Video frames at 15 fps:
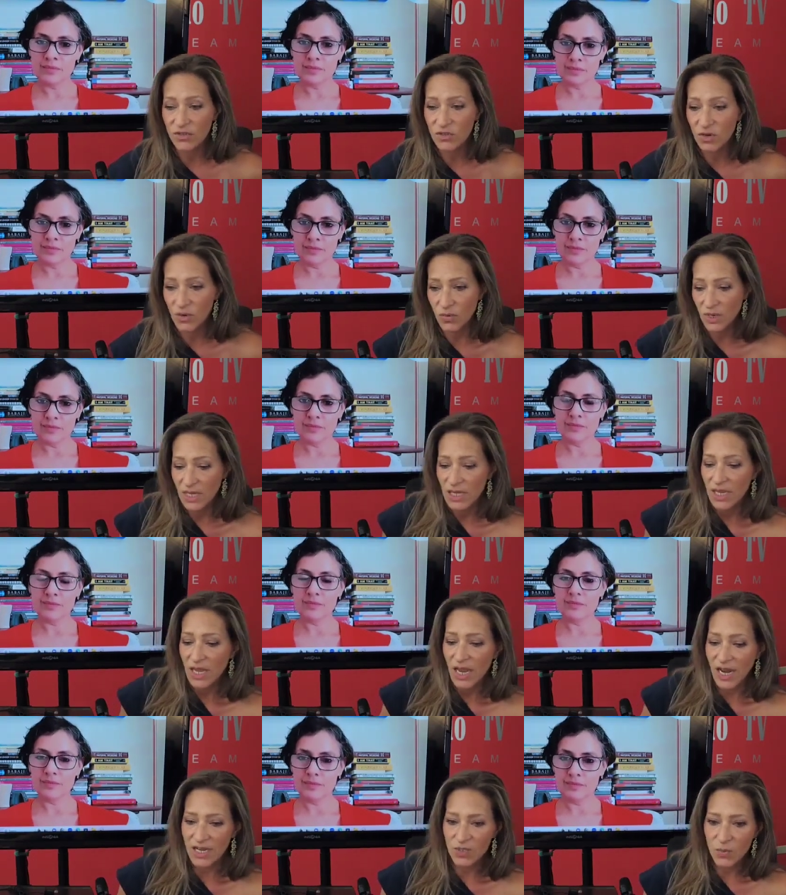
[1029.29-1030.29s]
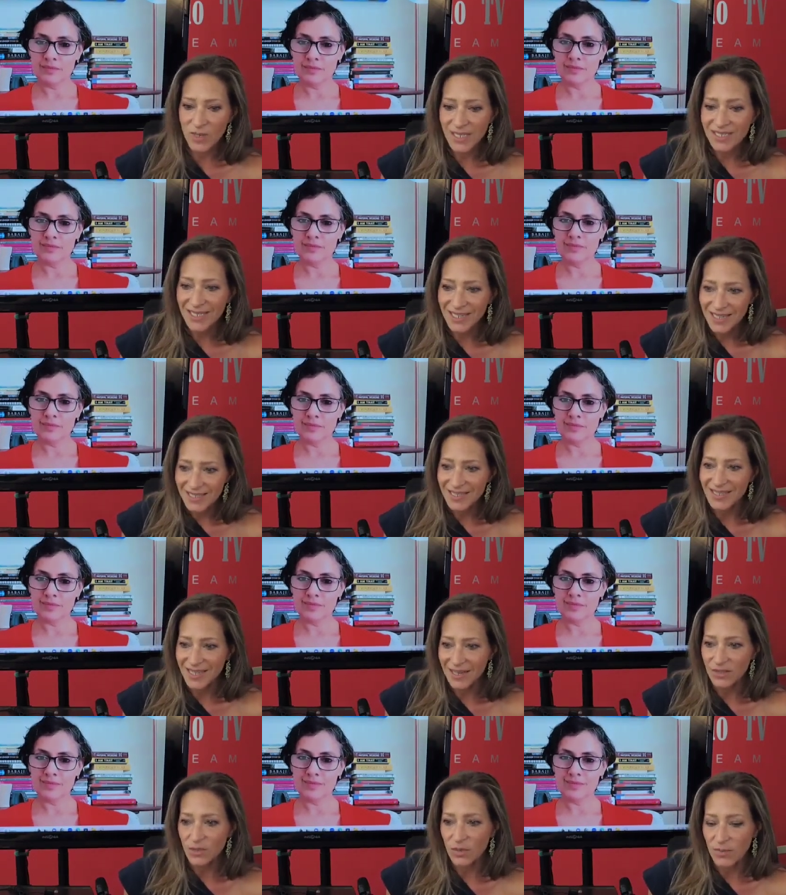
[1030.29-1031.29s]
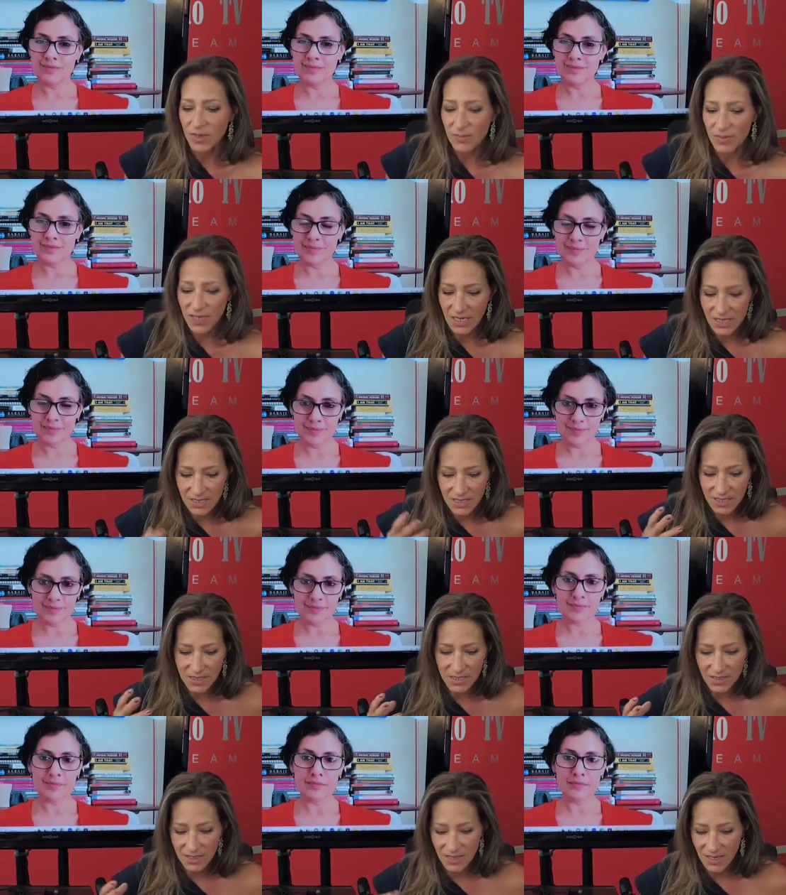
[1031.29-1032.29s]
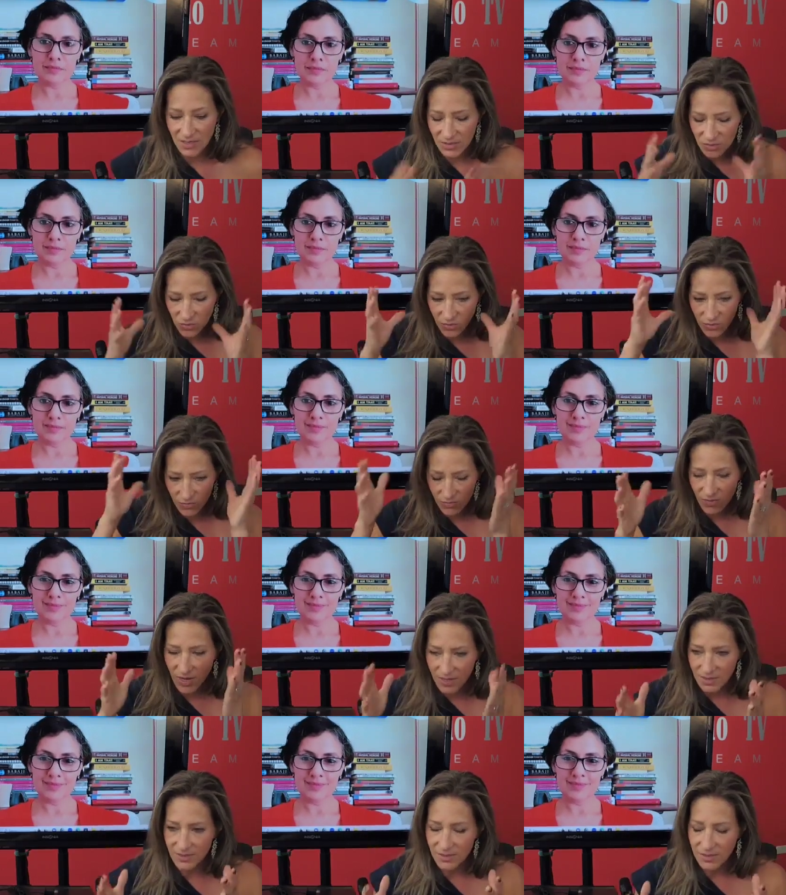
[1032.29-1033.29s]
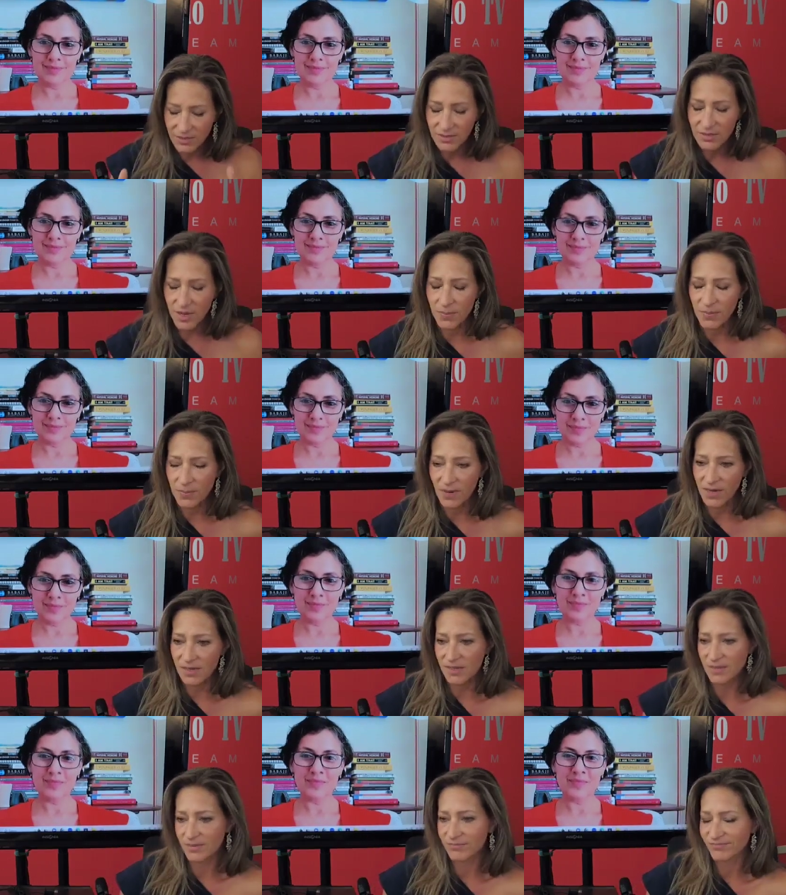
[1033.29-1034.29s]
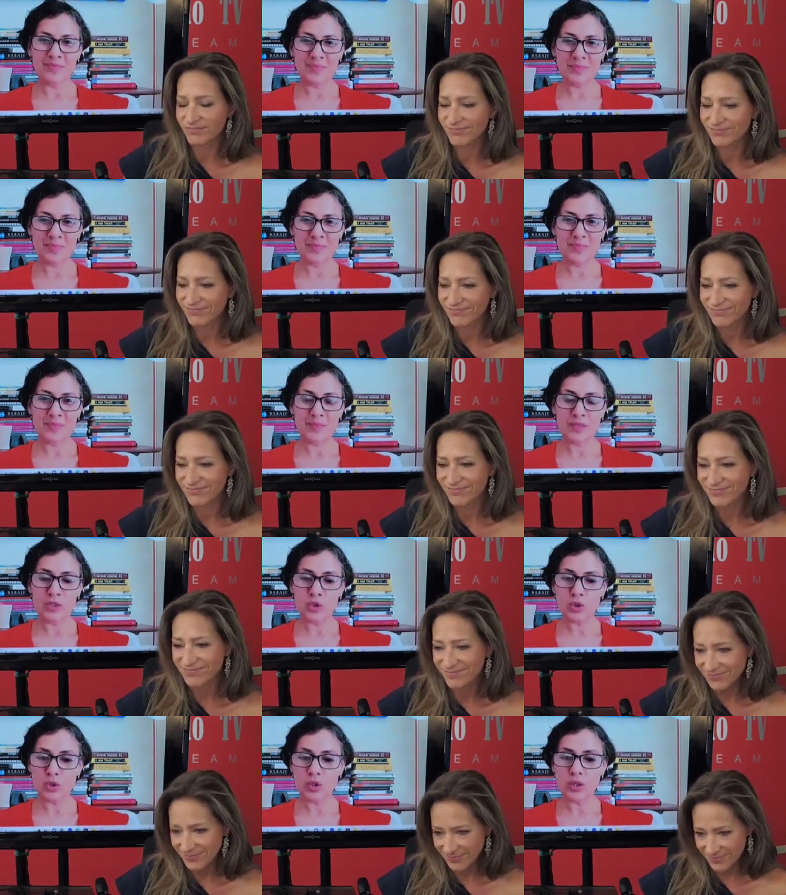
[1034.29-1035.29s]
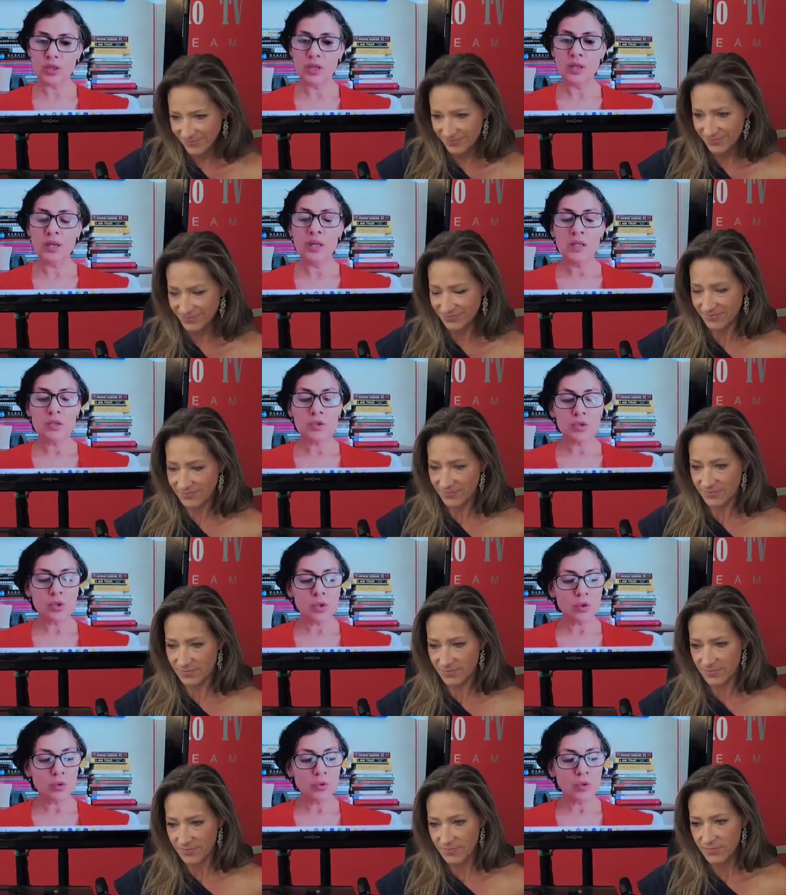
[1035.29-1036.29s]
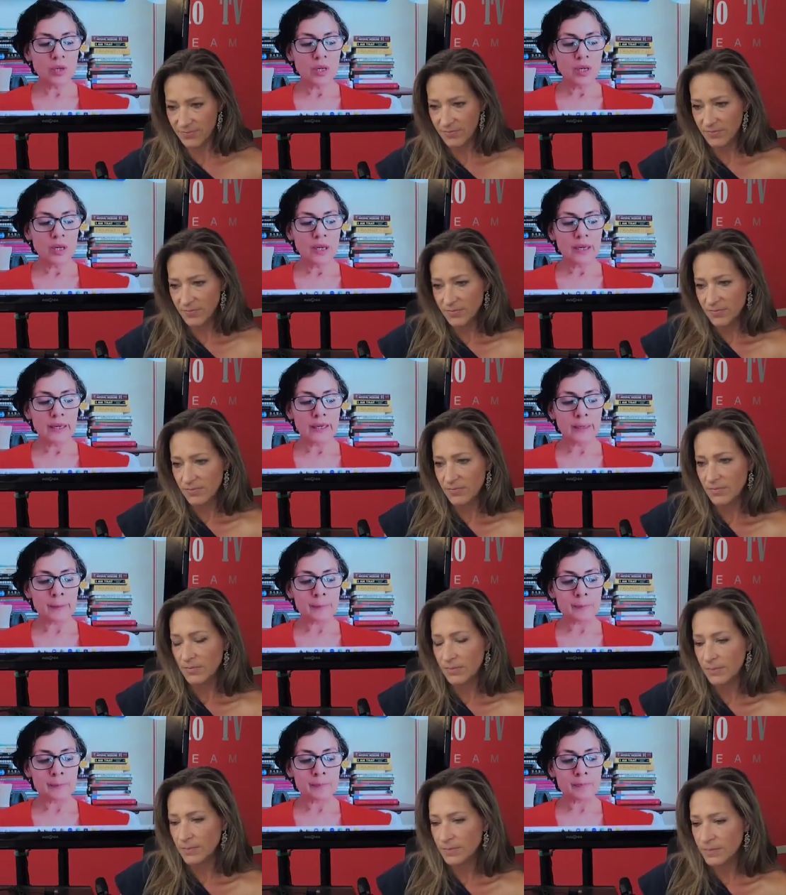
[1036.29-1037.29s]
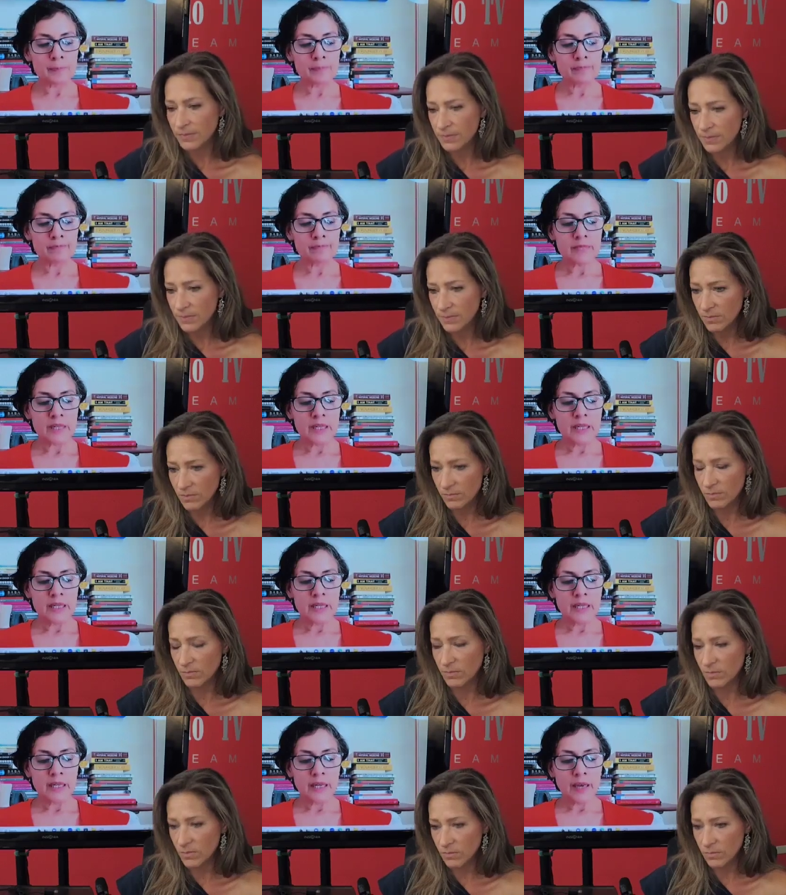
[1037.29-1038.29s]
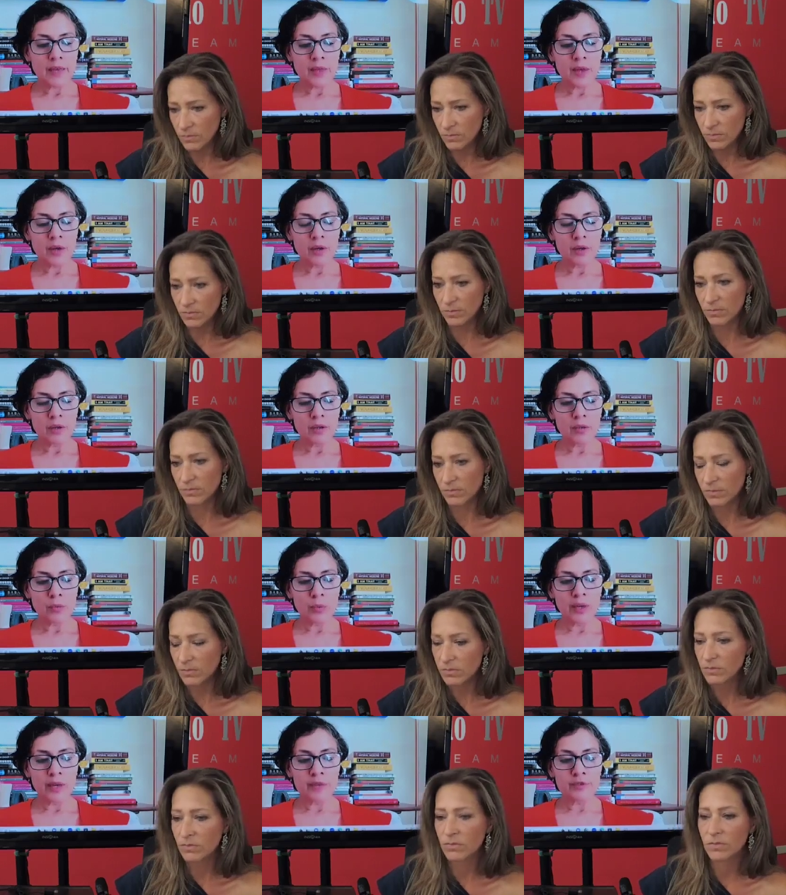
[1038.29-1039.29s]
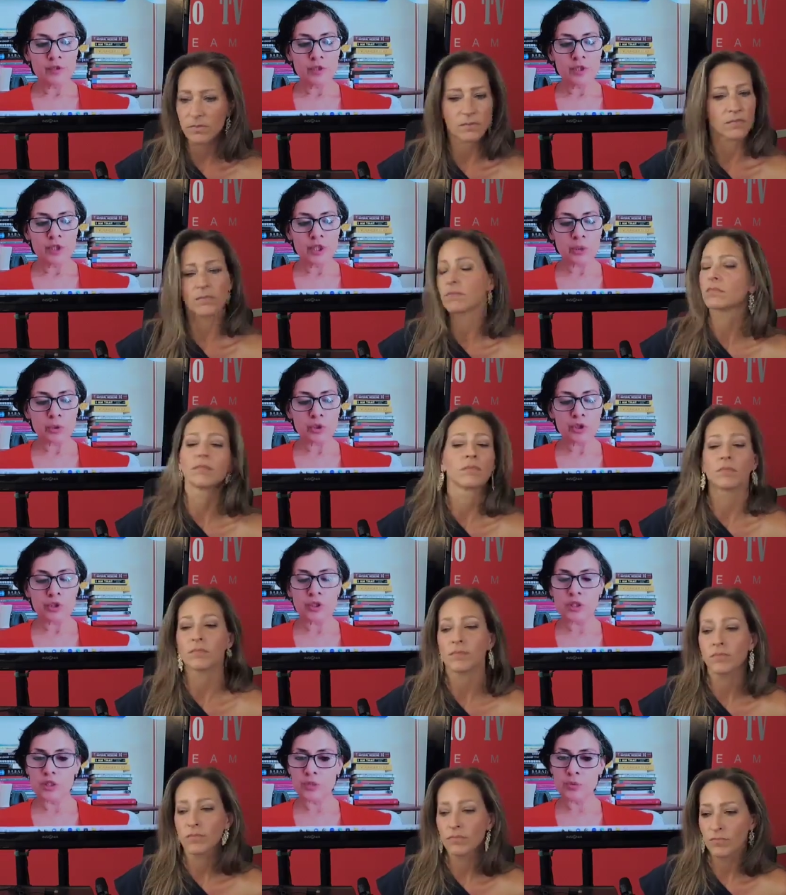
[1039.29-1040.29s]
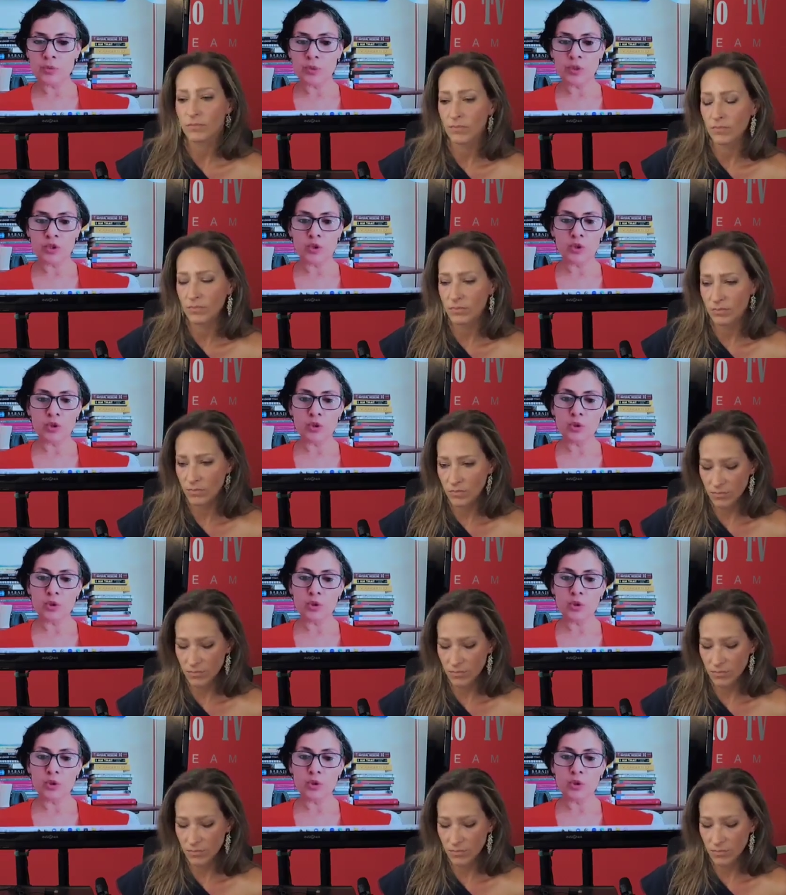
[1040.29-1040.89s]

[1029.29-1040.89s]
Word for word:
Speaker 1: so i just want to dig into that a little bit because it's sort of right top of mind
Speaker 2: yeah so um, I think we have to distinguish this question to